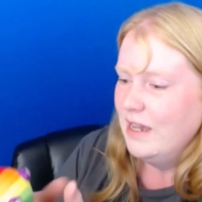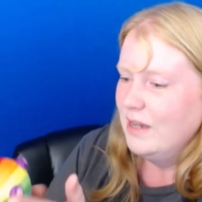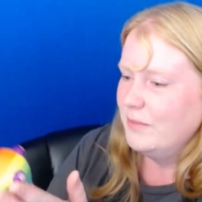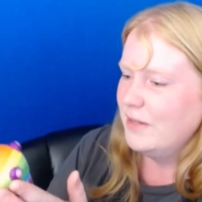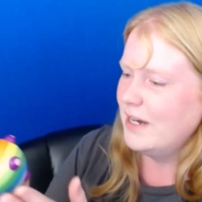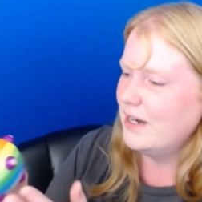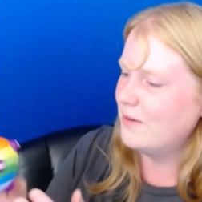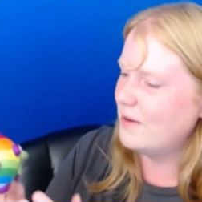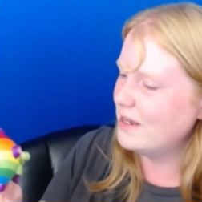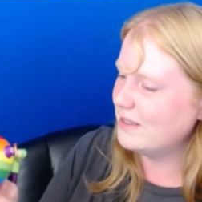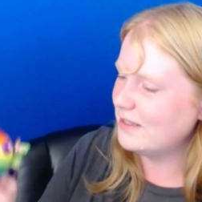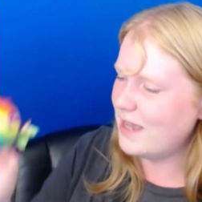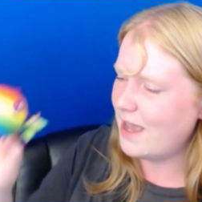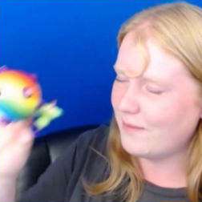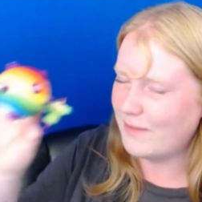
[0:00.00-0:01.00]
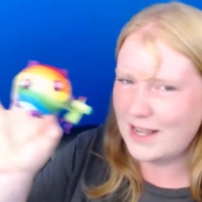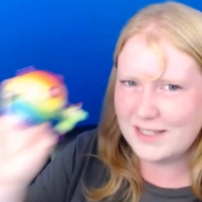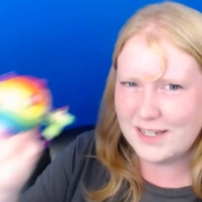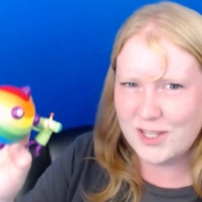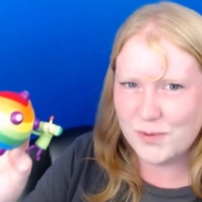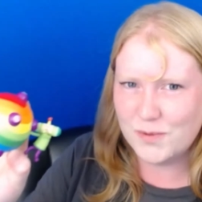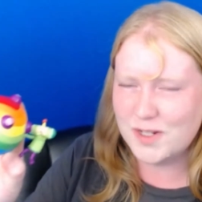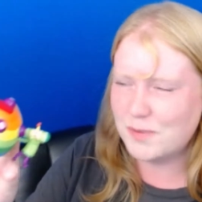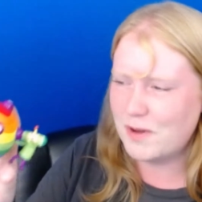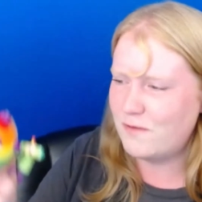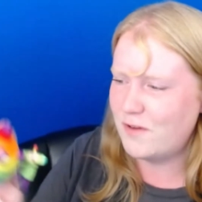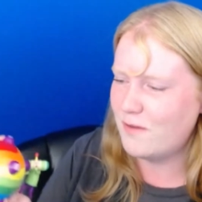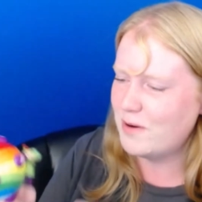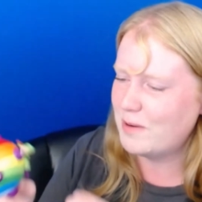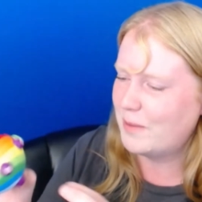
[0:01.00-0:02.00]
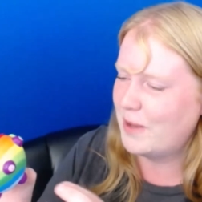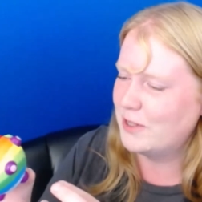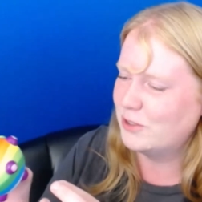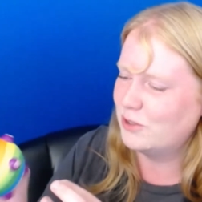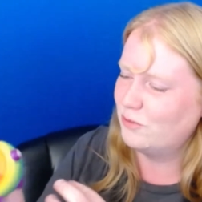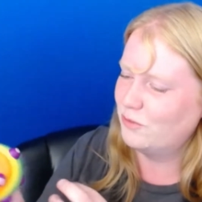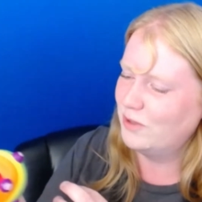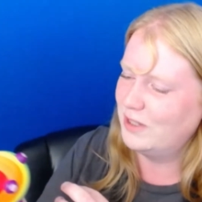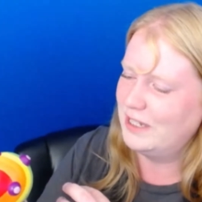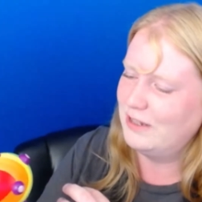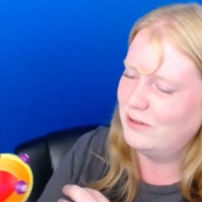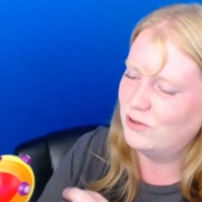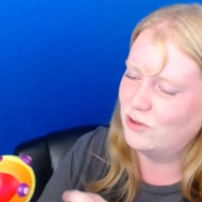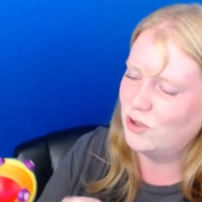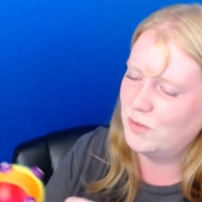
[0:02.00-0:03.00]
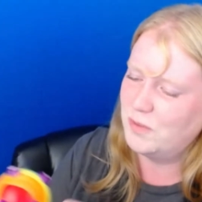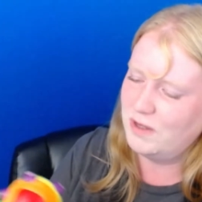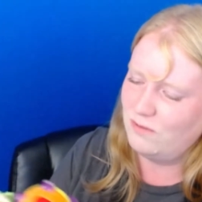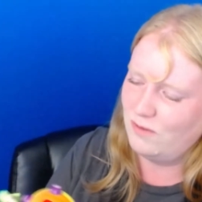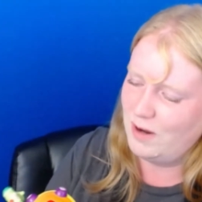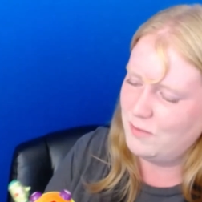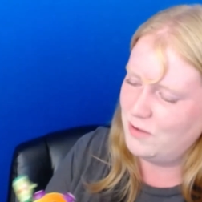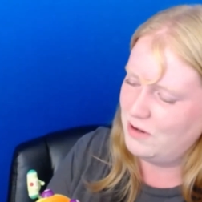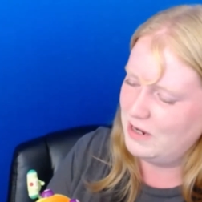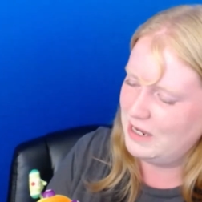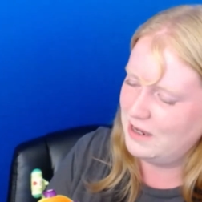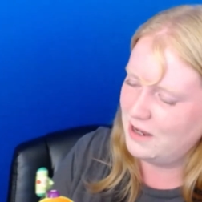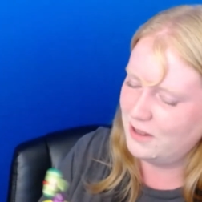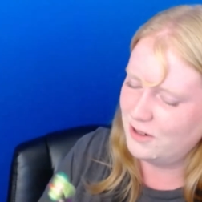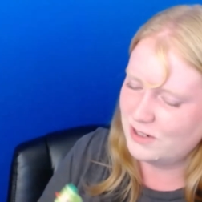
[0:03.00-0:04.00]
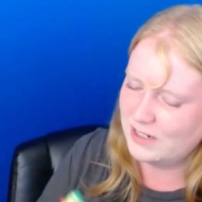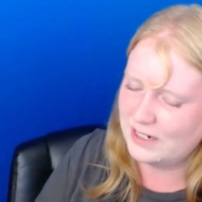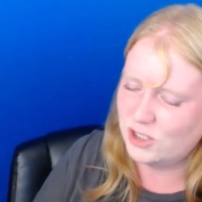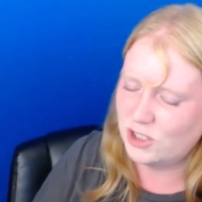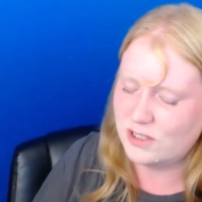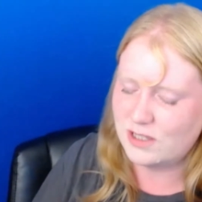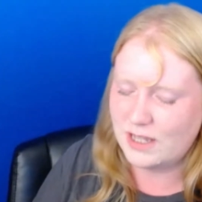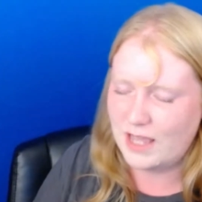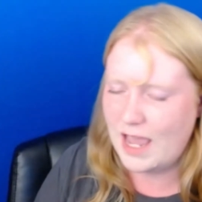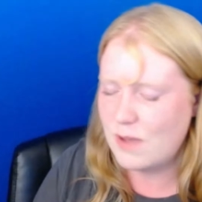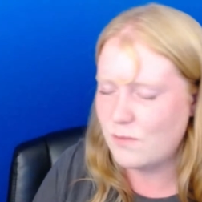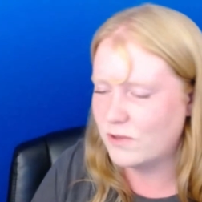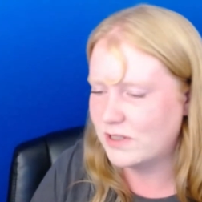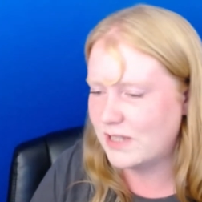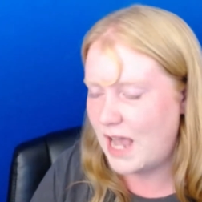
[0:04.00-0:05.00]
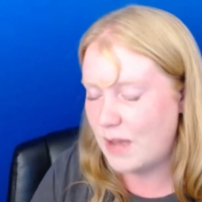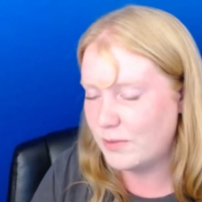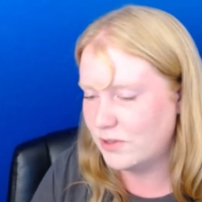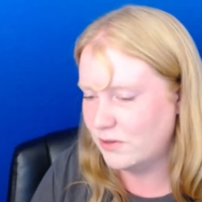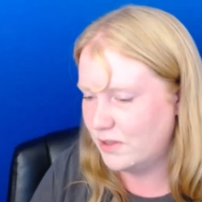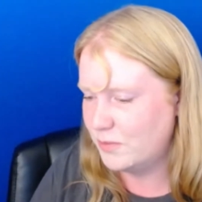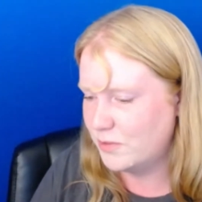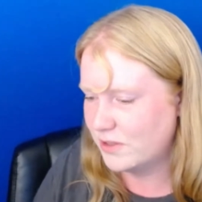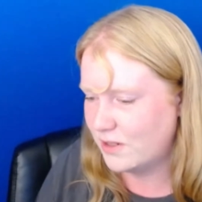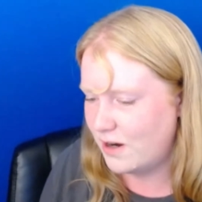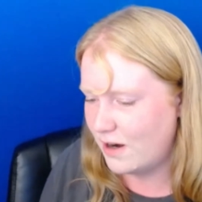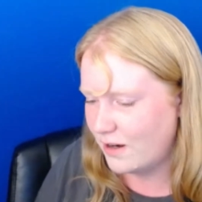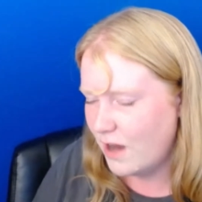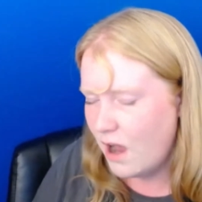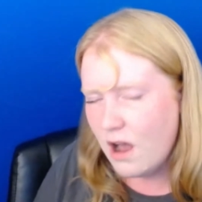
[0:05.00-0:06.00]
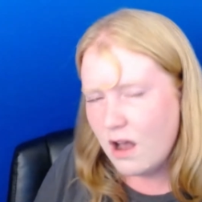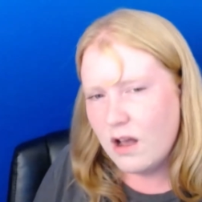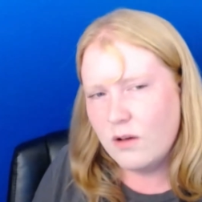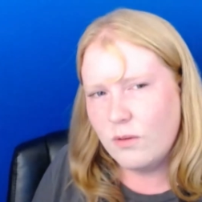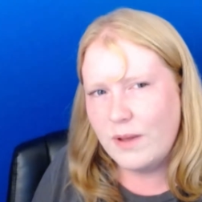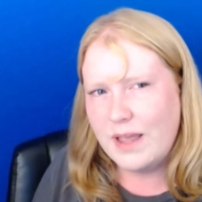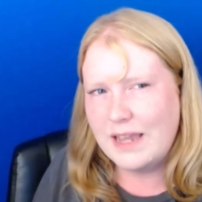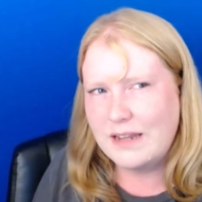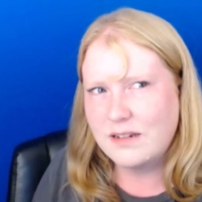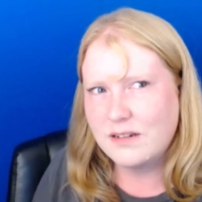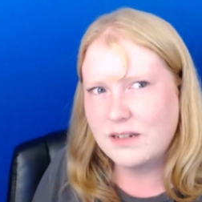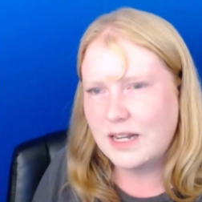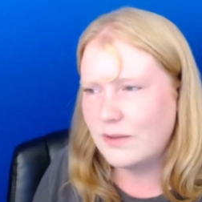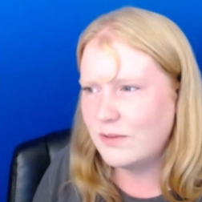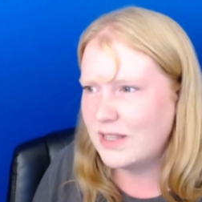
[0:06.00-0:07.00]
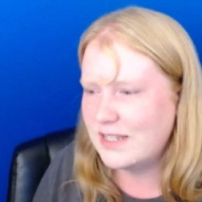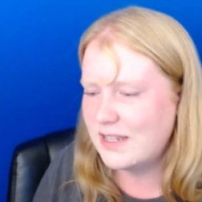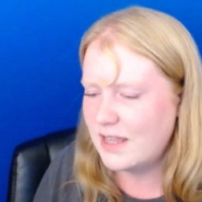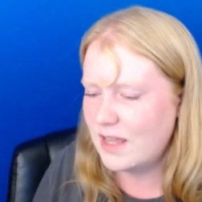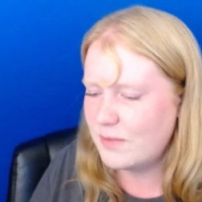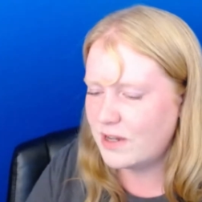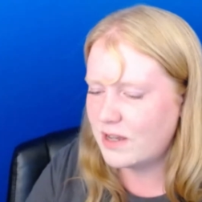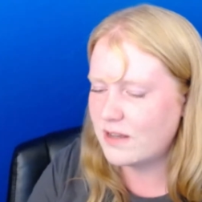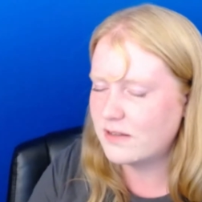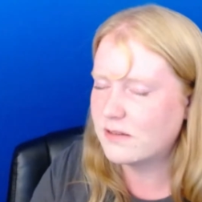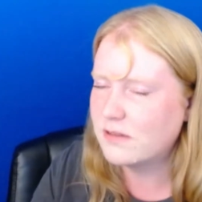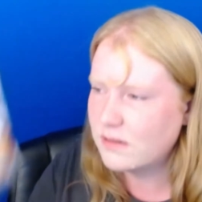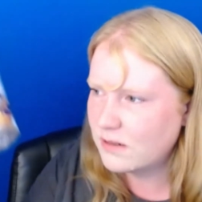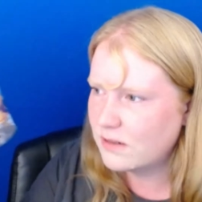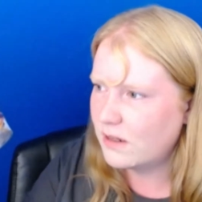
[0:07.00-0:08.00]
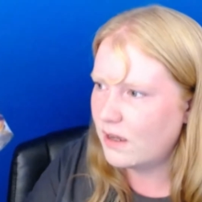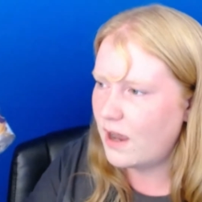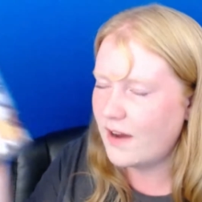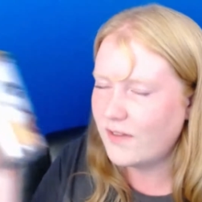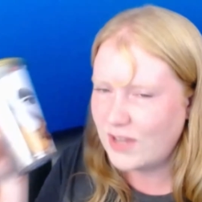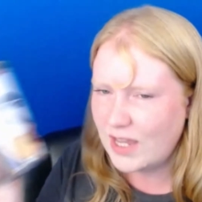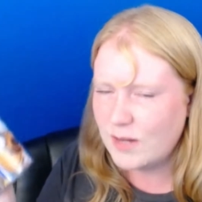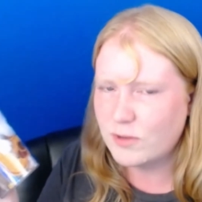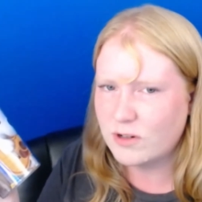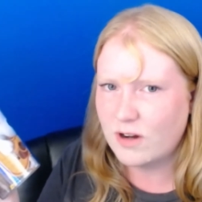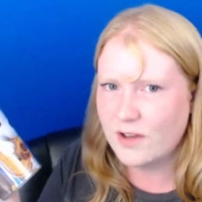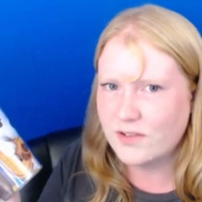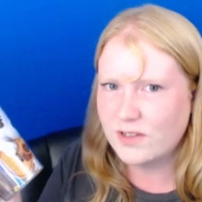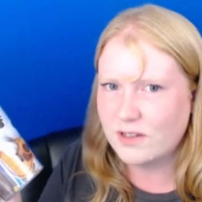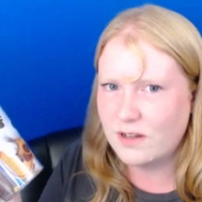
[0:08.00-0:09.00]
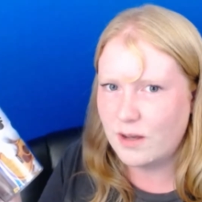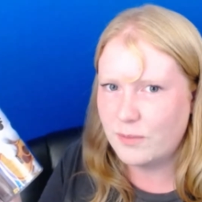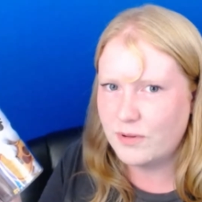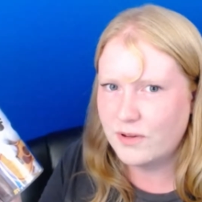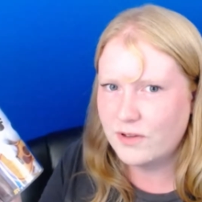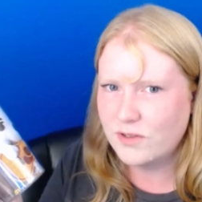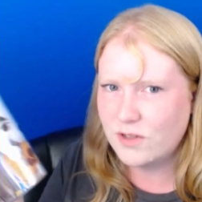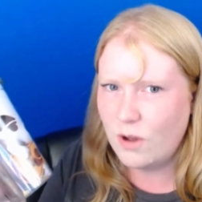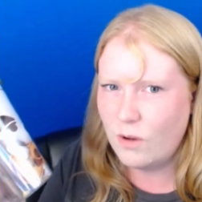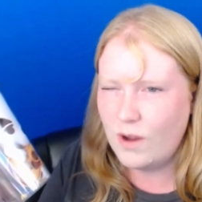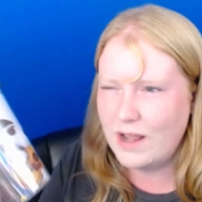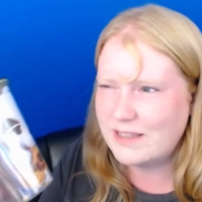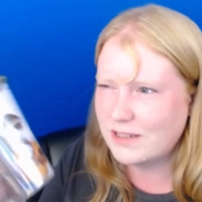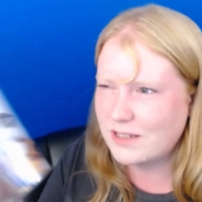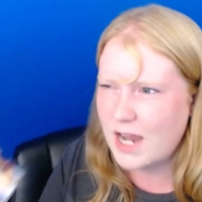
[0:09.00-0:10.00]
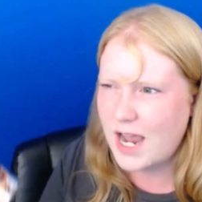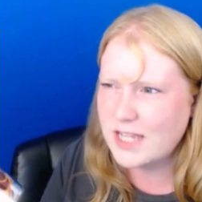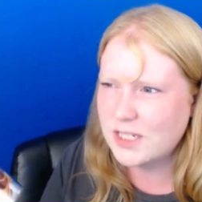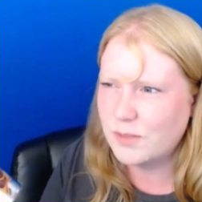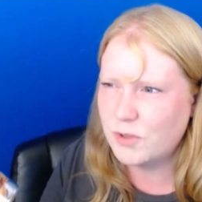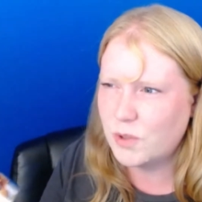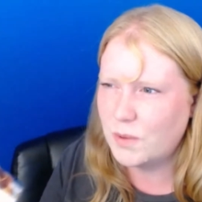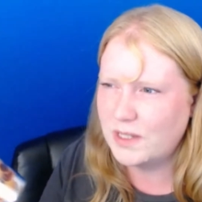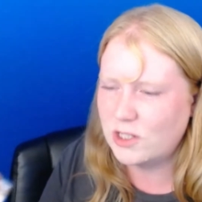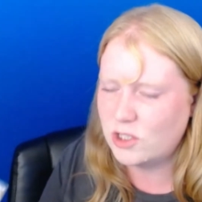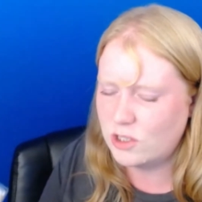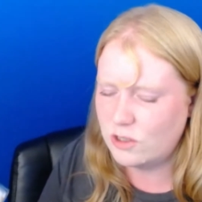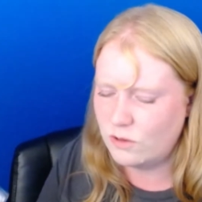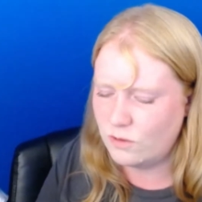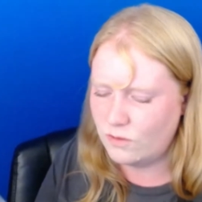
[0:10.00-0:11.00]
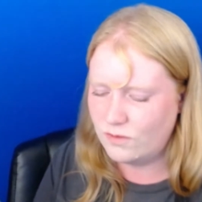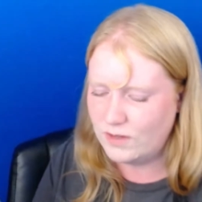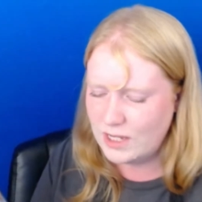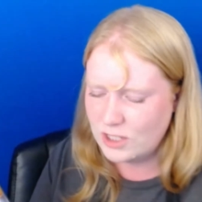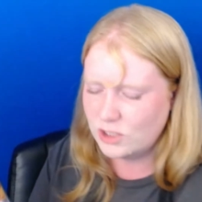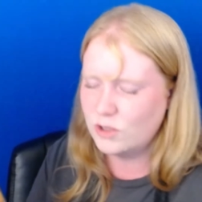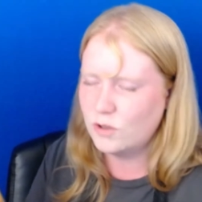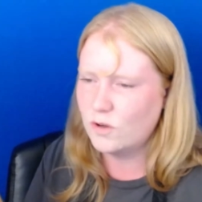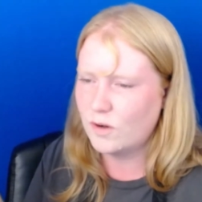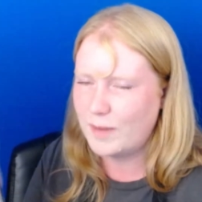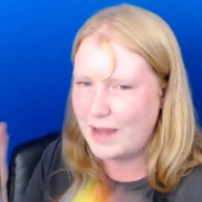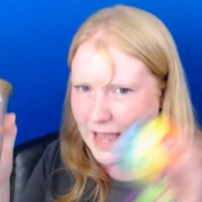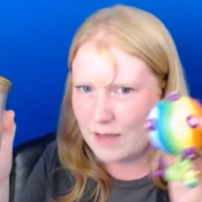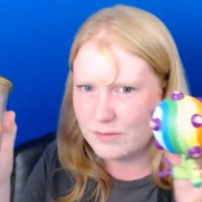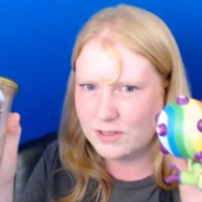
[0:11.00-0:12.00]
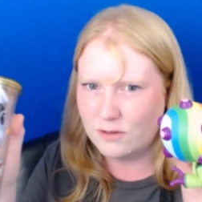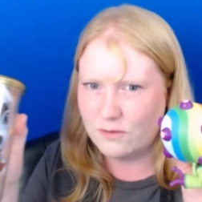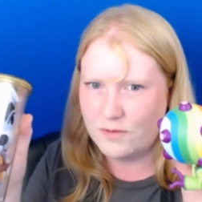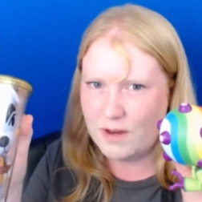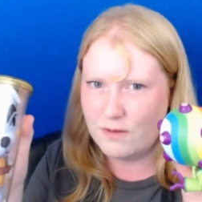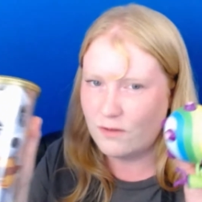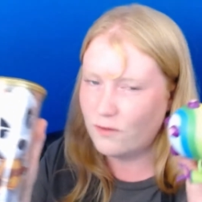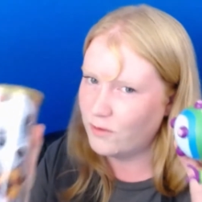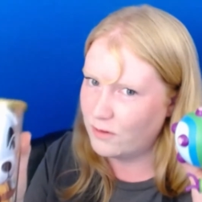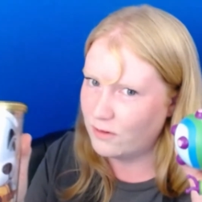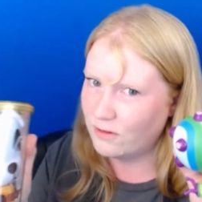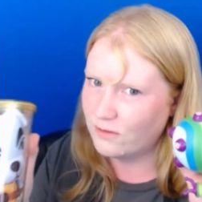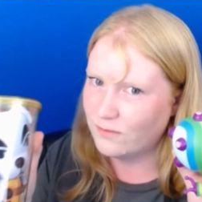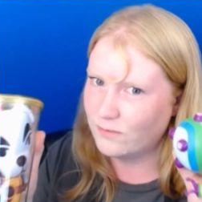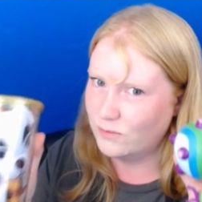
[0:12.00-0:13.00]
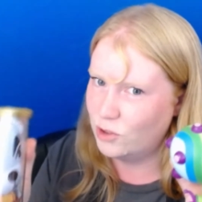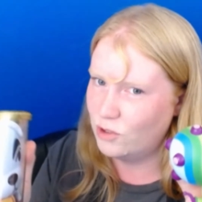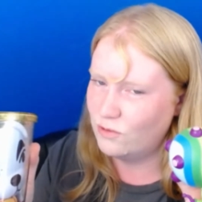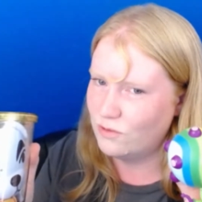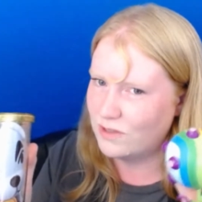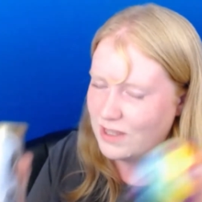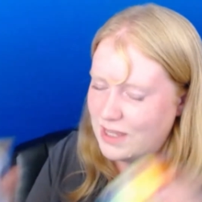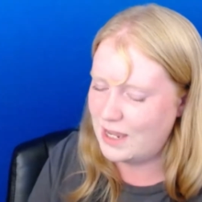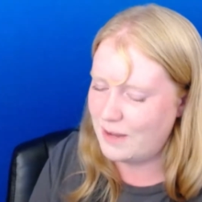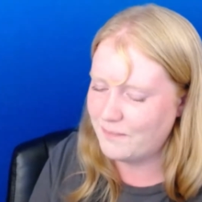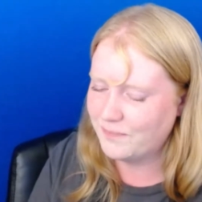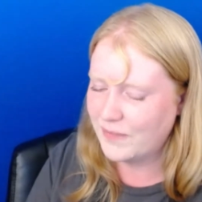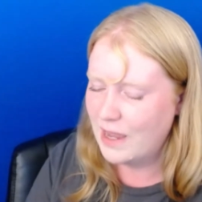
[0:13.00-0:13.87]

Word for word: but anyways, yeah, I'd say this one is my favorite because of the really trippy rainbowy colors and just the game was absolutely bizarre. Wait, can I really say that? Because I got the Animal Crossing cup. So it's a toss up between the two. These two are my absolute favorite for June's theme.